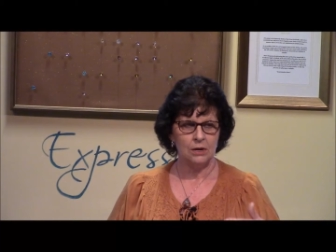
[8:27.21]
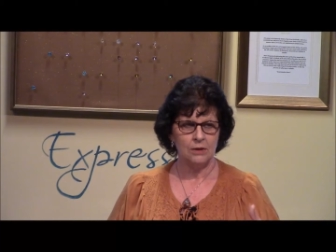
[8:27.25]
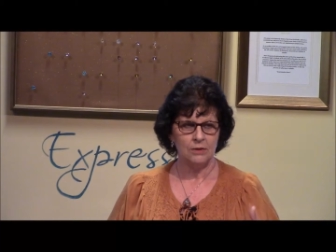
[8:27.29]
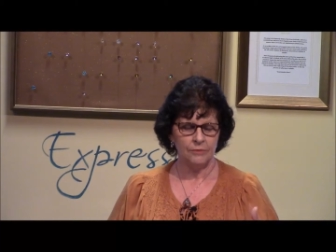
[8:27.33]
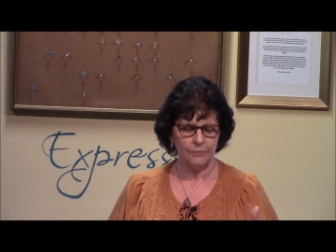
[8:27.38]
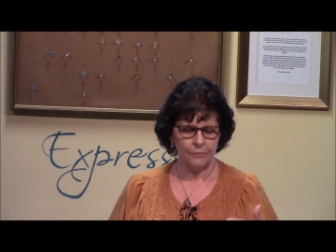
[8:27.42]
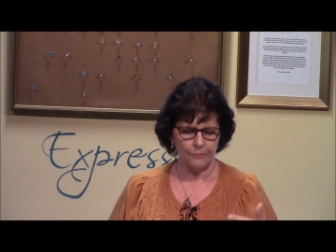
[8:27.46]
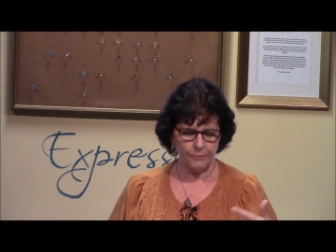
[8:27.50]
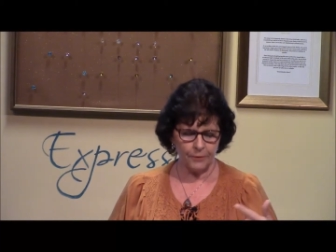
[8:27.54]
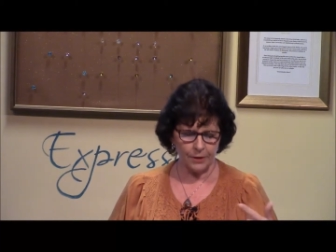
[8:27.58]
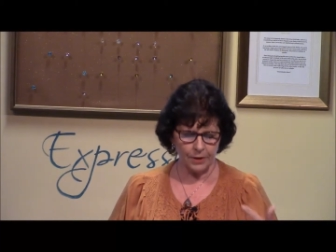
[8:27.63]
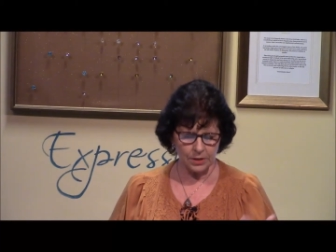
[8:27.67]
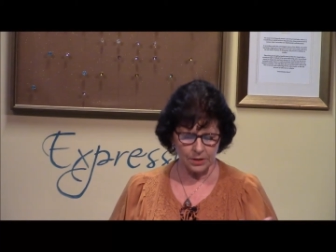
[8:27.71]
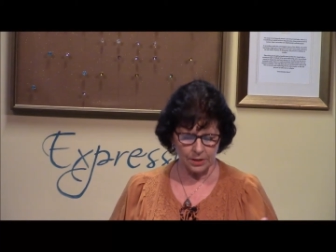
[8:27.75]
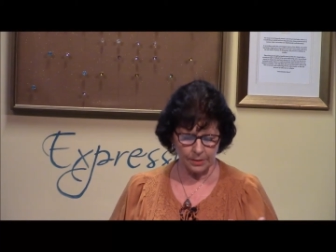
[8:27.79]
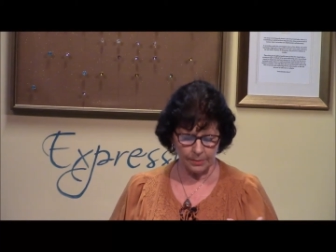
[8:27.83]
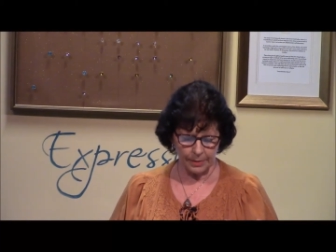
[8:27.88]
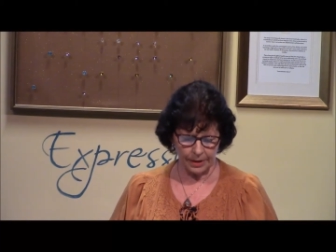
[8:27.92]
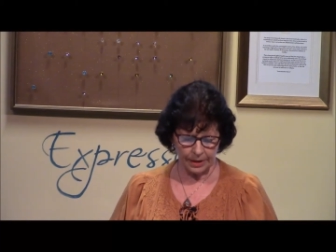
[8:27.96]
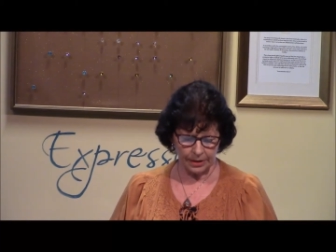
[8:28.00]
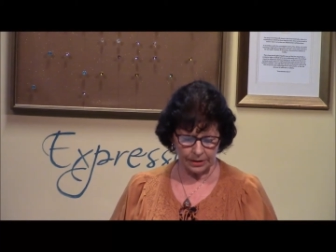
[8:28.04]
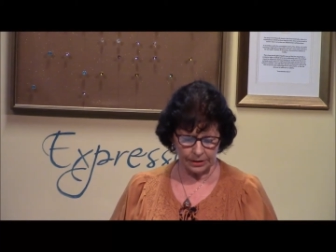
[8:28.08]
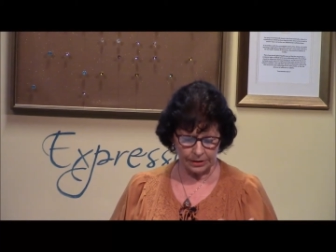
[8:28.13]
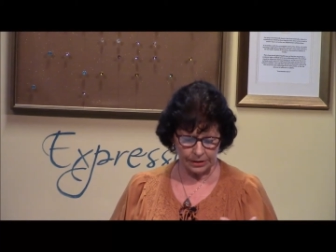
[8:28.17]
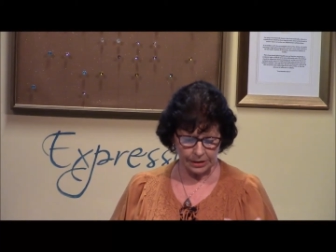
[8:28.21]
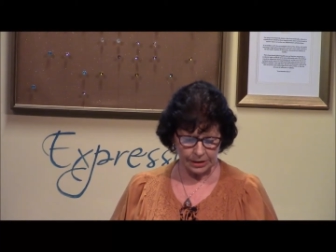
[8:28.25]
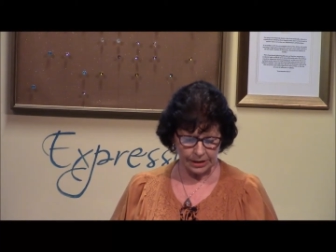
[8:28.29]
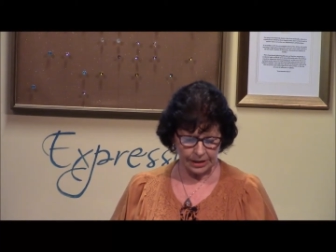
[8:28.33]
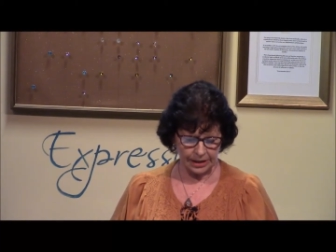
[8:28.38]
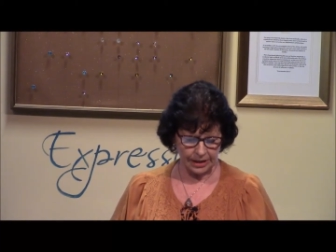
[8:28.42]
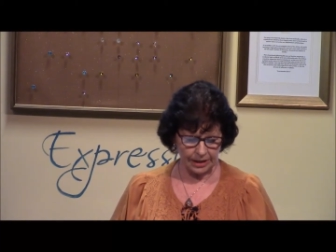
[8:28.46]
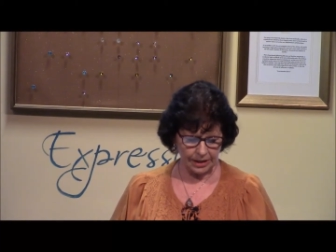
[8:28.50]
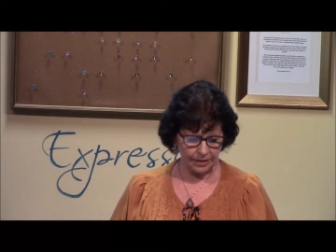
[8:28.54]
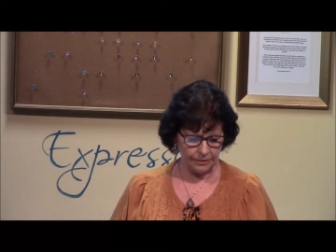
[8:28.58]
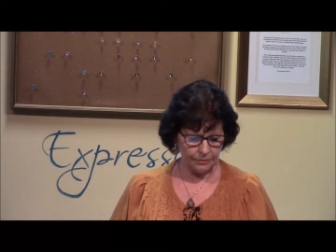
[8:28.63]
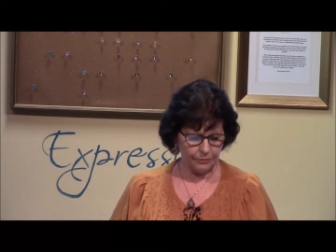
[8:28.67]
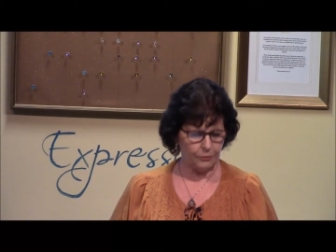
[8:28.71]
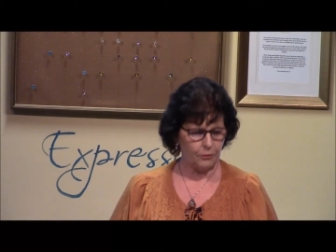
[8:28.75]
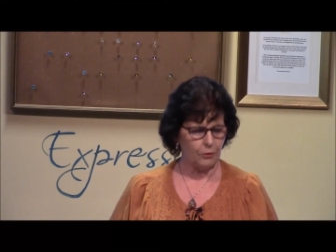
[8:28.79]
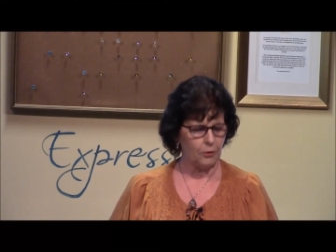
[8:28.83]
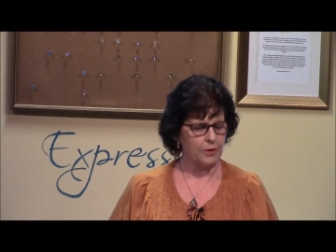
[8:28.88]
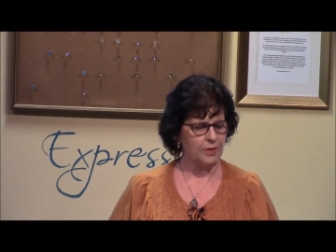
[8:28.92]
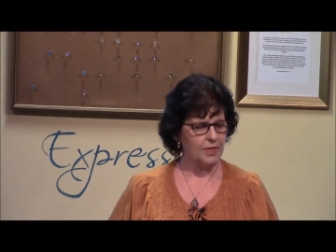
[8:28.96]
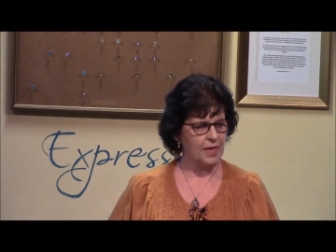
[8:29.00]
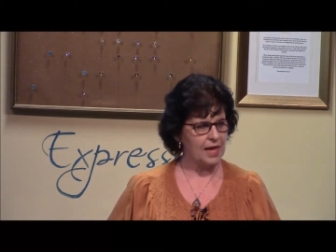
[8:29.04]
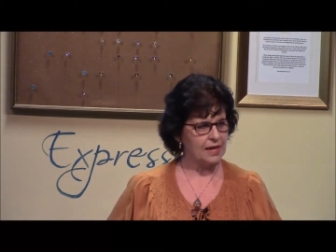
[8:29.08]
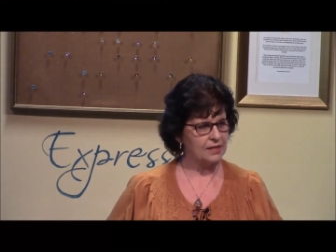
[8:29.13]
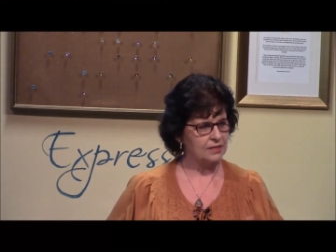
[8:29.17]
fundamental need for
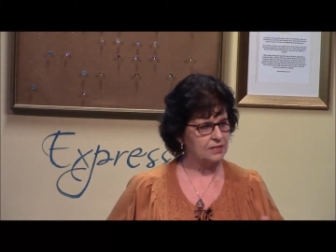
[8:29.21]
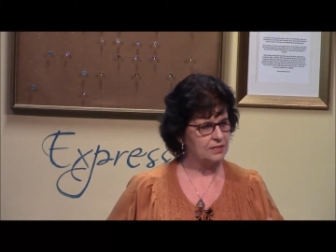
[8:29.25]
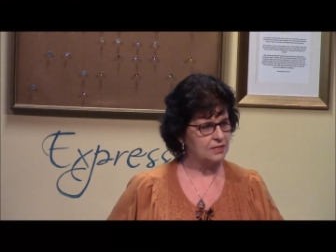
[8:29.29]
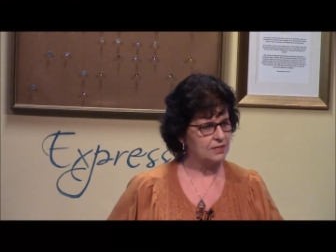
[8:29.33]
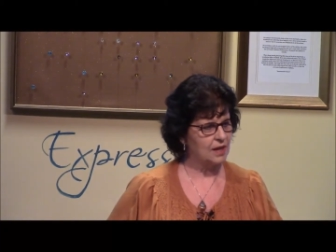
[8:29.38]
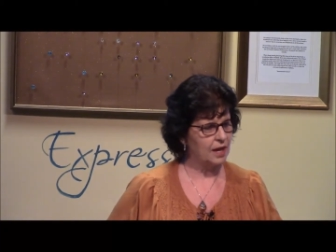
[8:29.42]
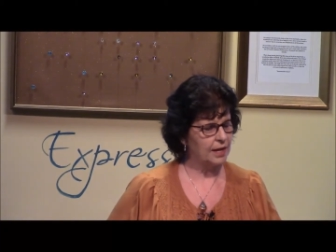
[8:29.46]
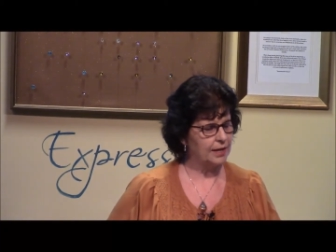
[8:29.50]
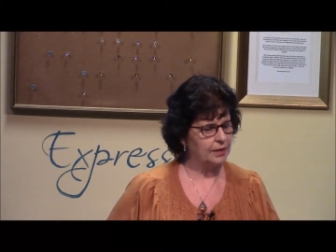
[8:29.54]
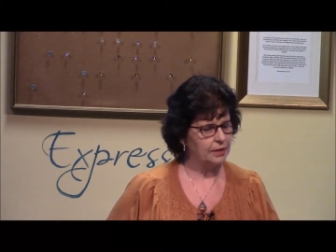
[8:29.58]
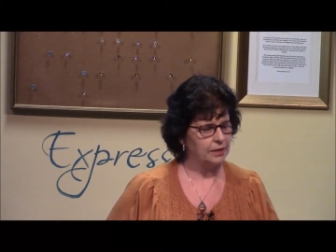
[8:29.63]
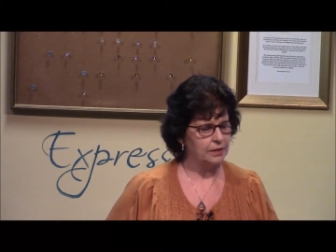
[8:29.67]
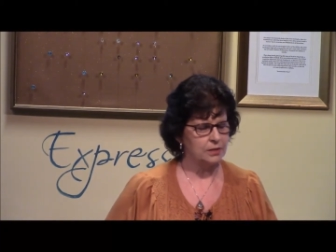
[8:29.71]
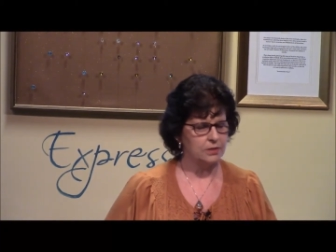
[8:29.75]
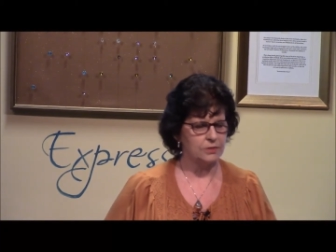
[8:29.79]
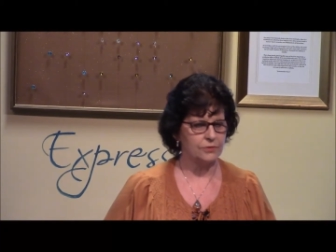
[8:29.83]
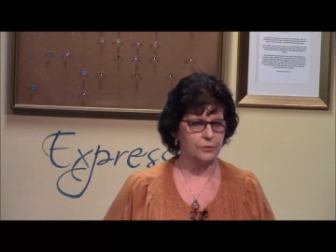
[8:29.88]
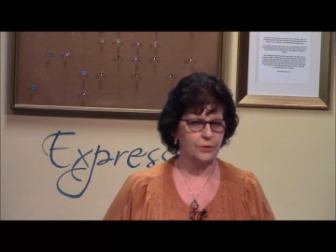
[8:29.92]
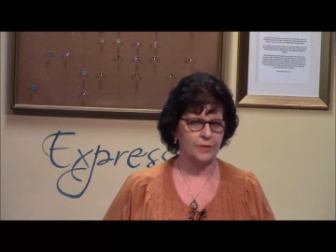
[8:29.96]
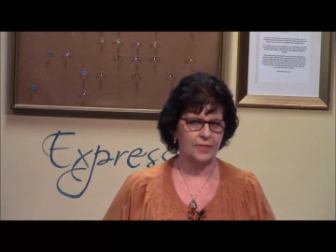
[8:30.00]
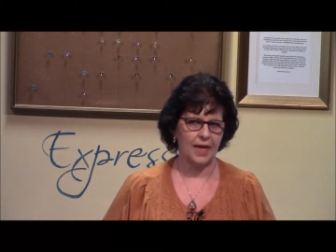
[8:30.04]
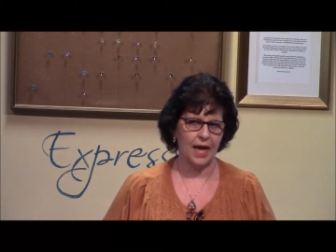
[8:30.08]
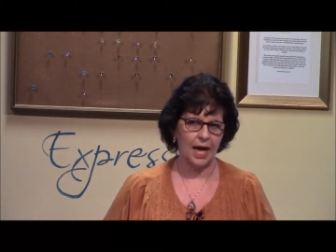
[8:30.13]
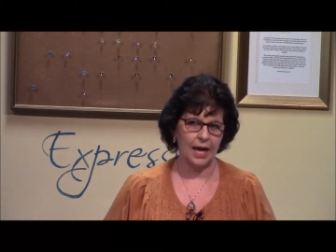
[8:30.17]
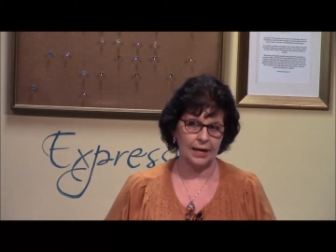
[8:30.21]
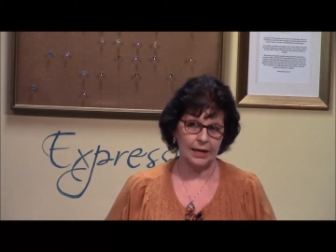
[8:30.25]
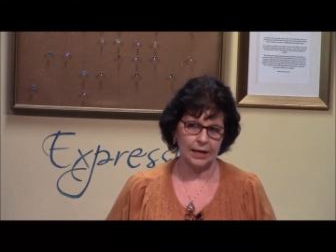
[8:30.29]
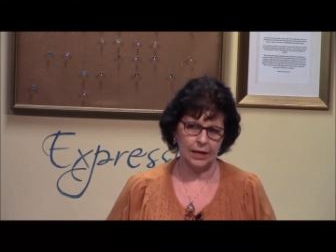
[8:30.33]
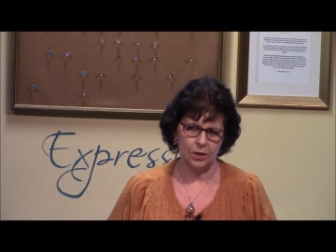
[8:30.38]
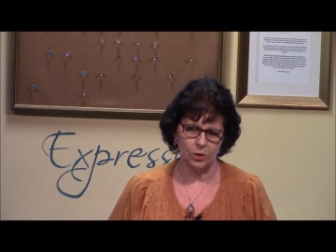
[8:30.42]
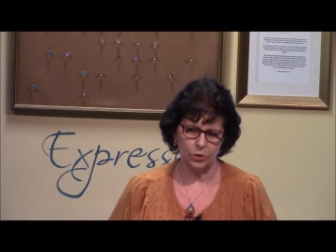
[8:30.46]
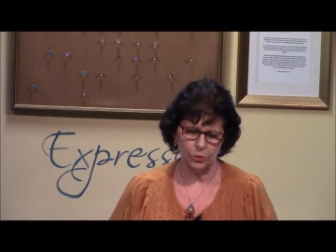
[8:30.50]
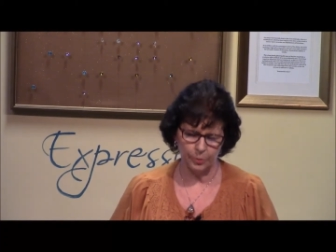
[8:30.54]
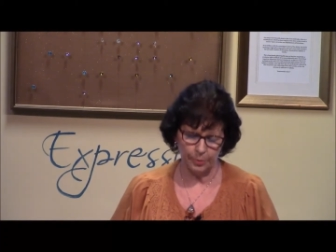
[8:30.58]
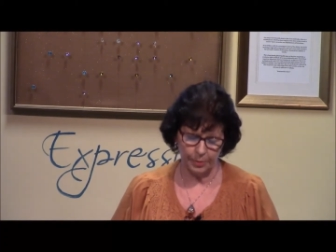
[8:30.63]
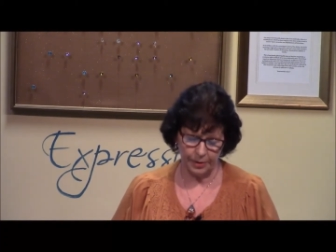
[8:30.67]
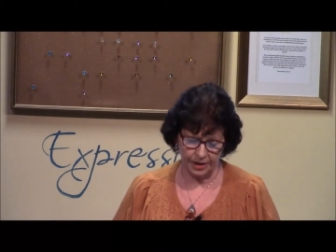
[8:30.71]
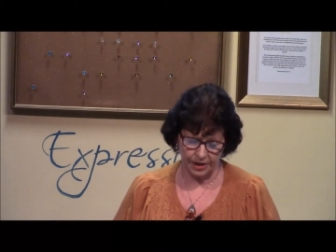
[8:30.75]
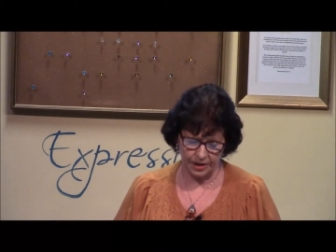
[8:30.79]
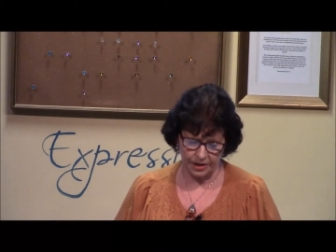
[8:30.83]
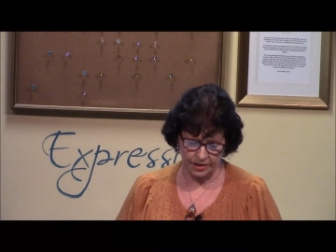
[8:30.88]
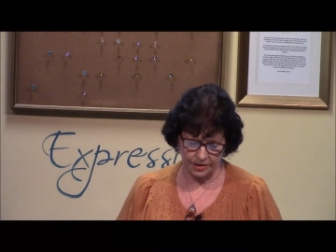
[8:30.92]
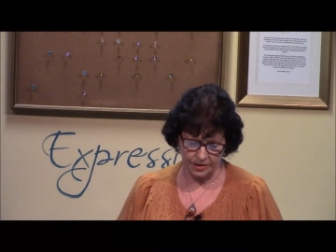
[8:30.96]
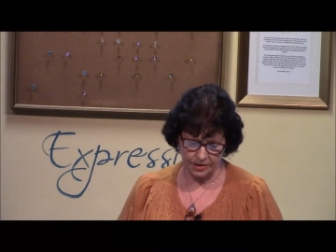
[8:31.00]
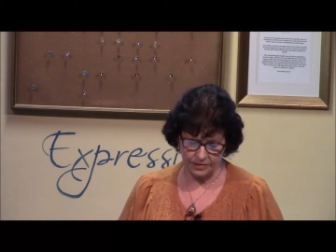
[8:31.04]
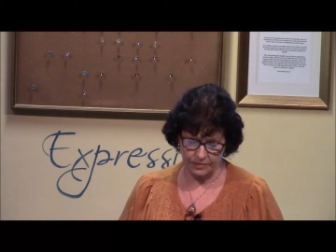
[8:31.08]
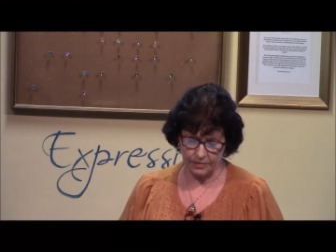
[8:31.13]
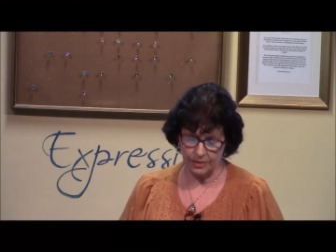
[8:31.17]
that silence, for that inner
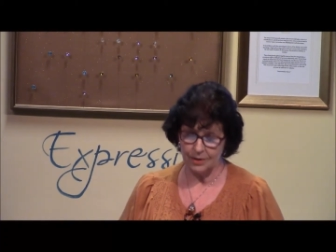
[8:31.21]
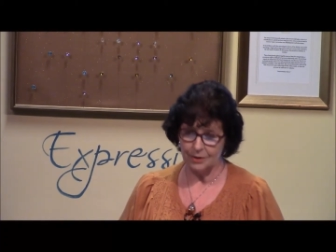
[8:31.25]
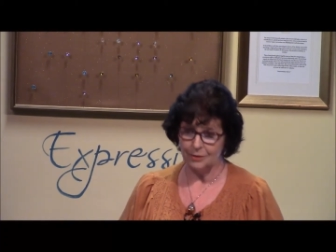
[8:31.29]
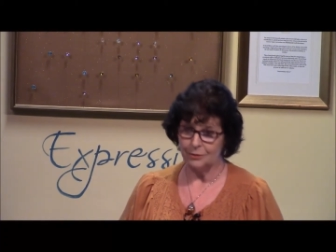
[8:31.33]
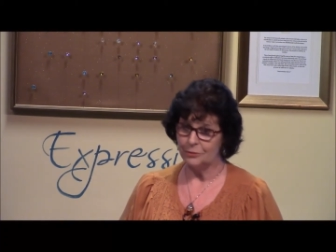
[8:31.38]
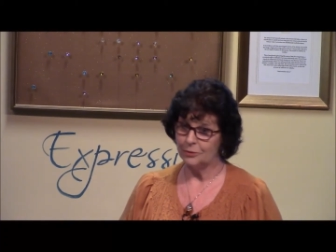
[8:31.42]
peace,